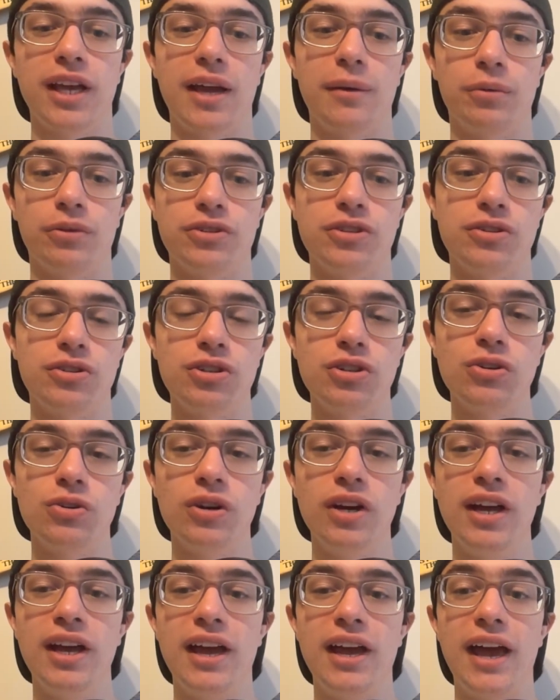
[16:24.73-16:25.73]
able to do,
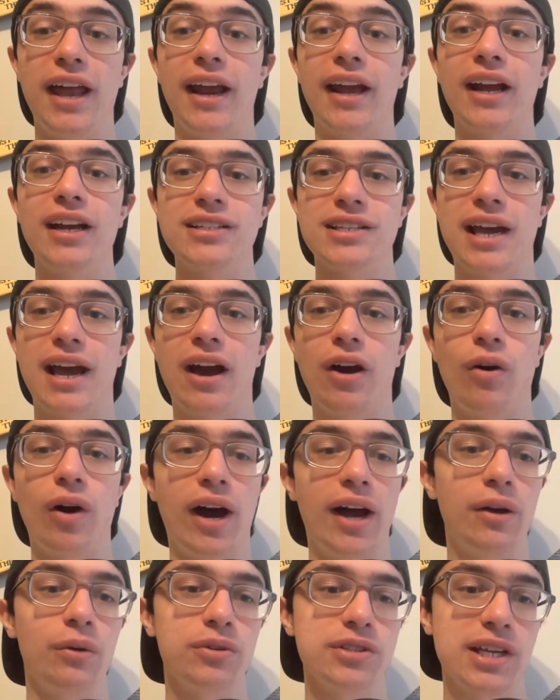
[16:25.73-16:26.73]
and I guess how
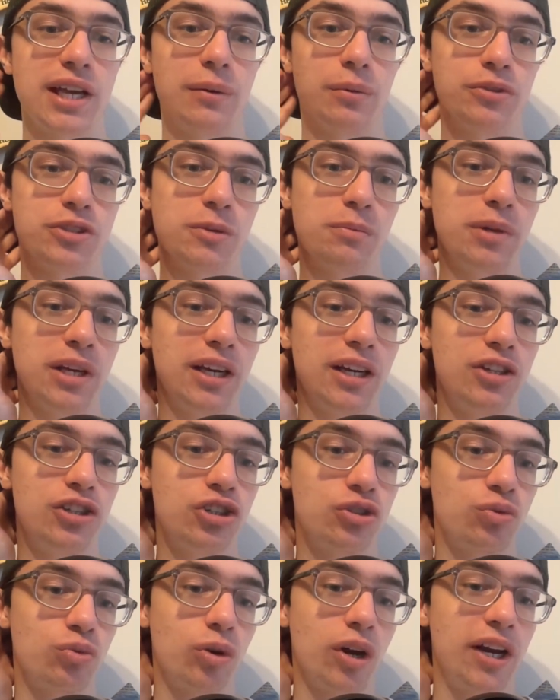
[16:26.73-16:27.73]
I was able to beat it,
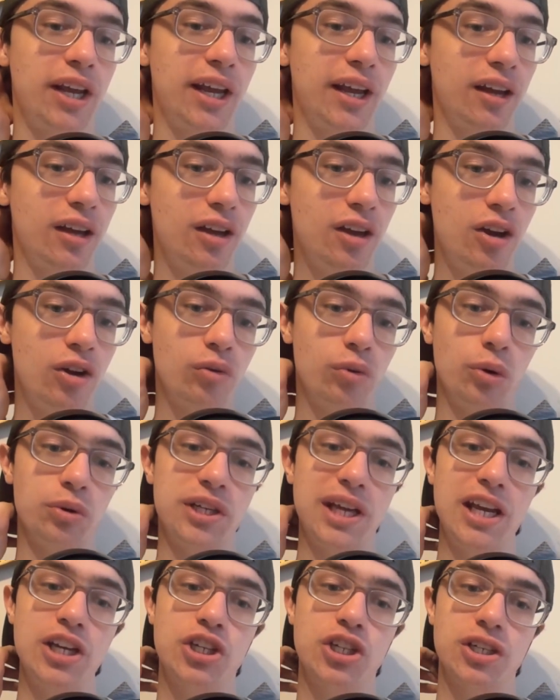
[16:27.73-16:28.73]
just running
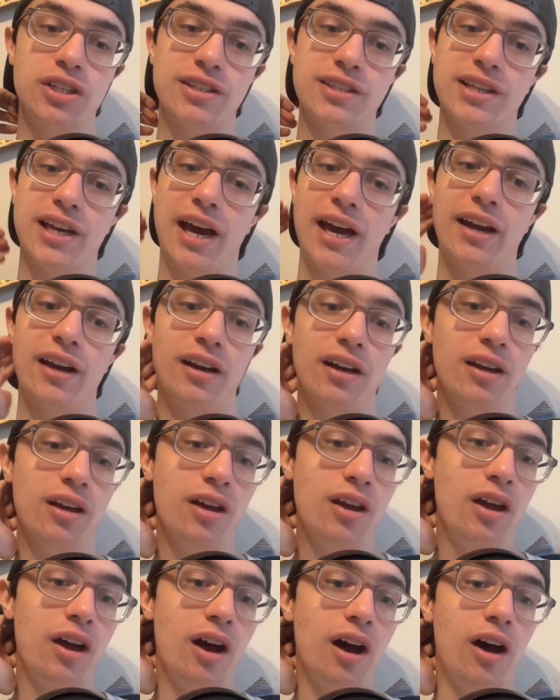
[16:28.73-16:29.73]
rotations kind
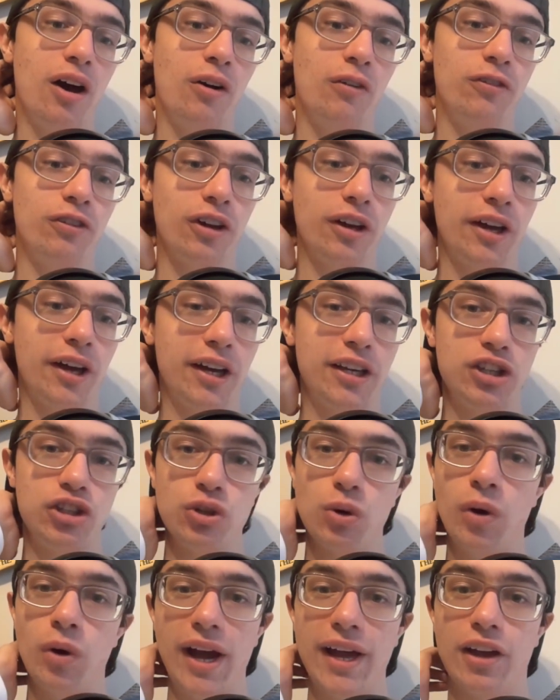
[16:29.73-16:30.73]
of a
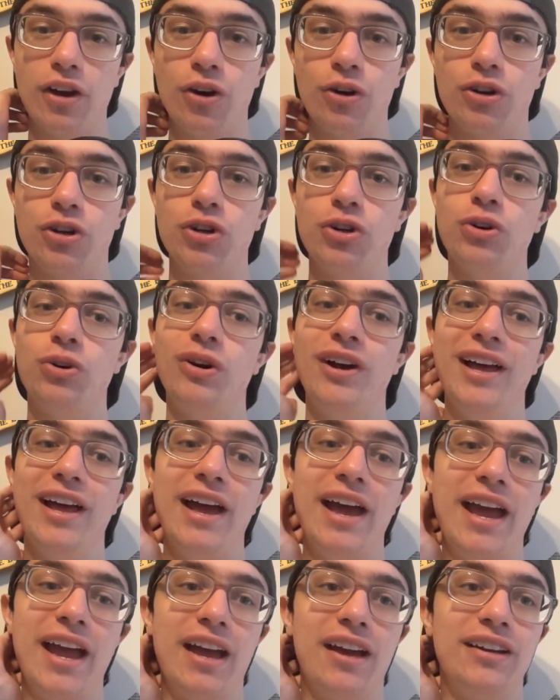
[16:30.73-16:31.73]
UI Goku
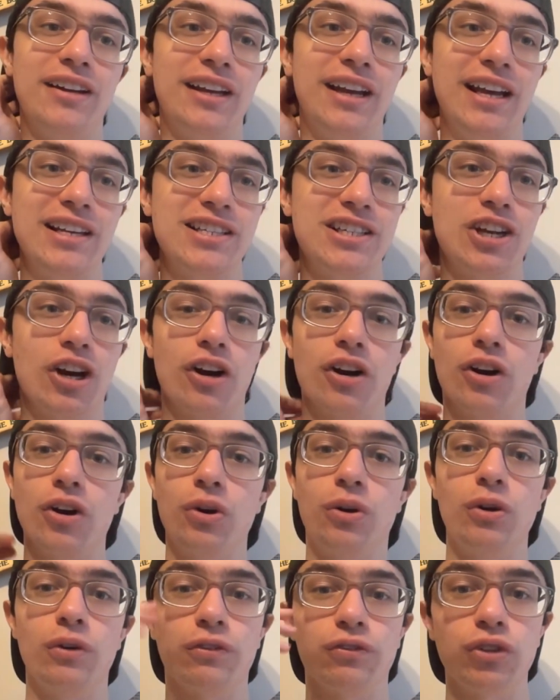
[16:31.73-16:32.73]
and an STR
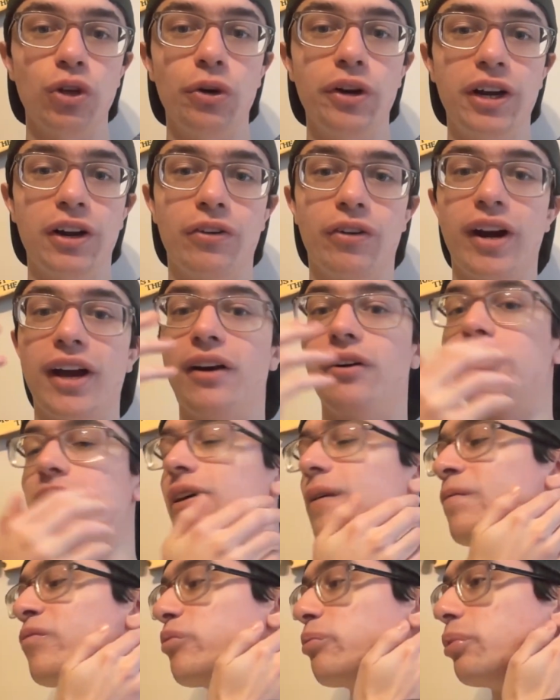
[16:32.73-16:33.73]
Goku floating around,
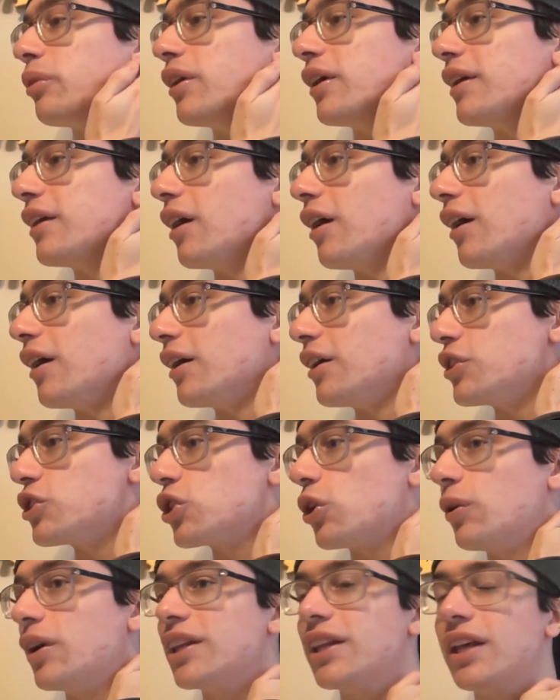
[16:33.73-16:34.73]
but
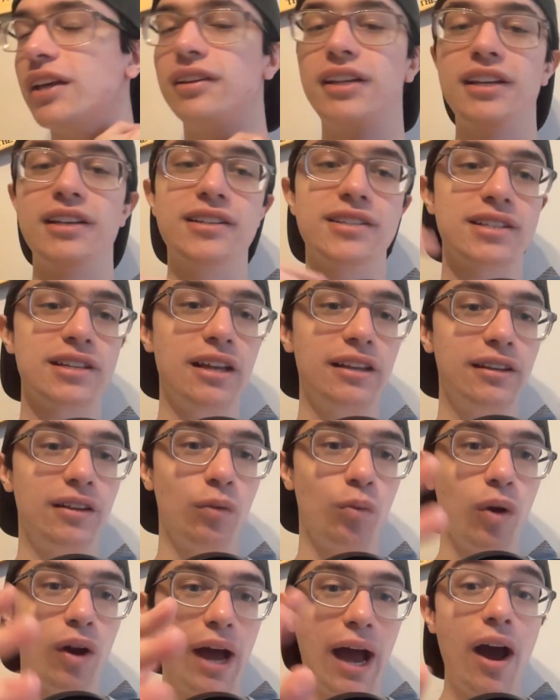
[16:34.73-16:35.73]
showing that
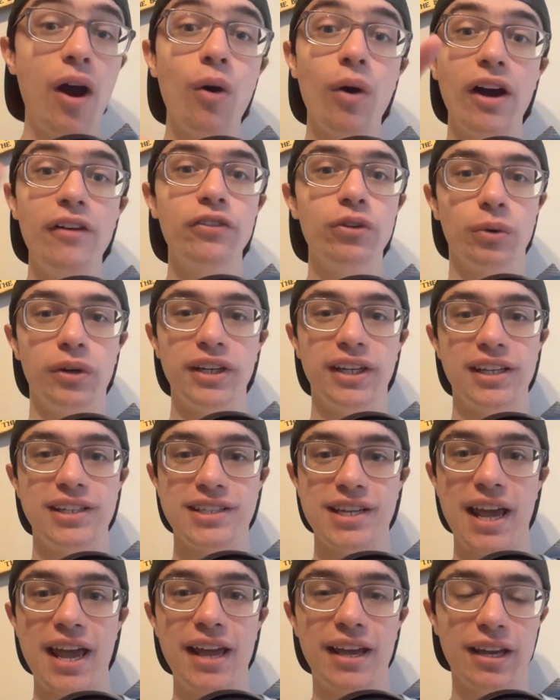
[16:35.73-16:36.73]
how everyone can
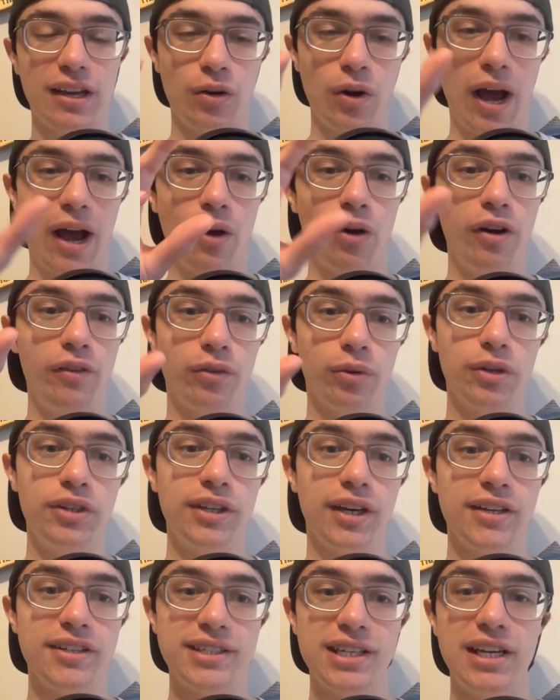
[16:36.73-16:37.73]
tank and how everyone
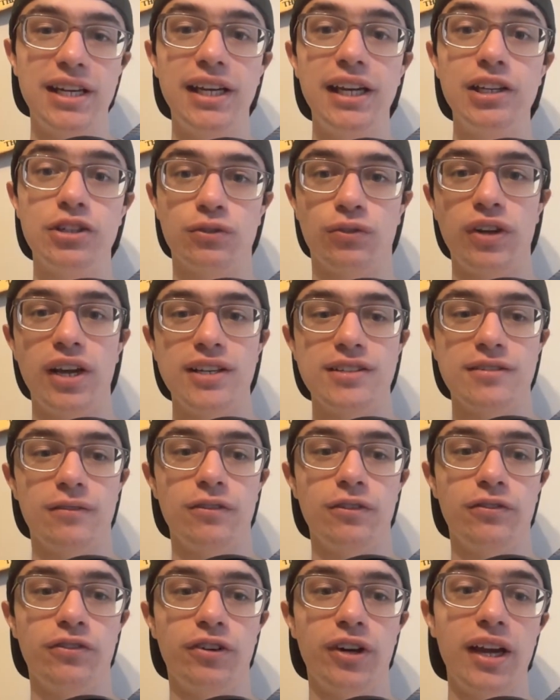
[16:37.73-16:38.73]
does in each phase of
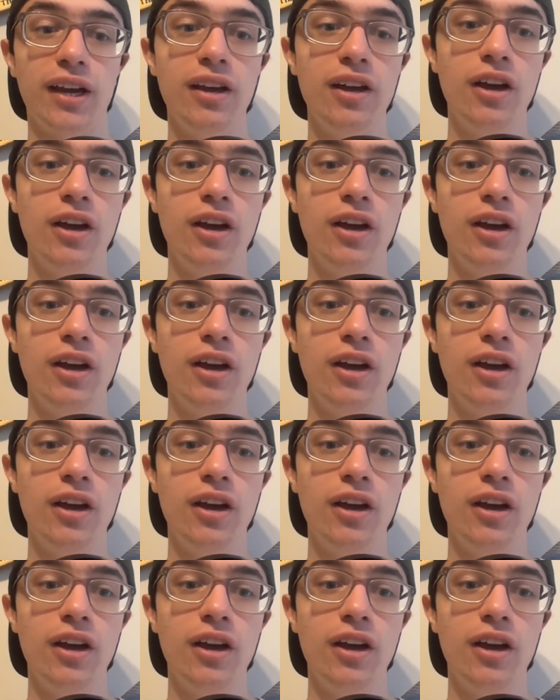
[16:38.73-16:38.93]
the fight.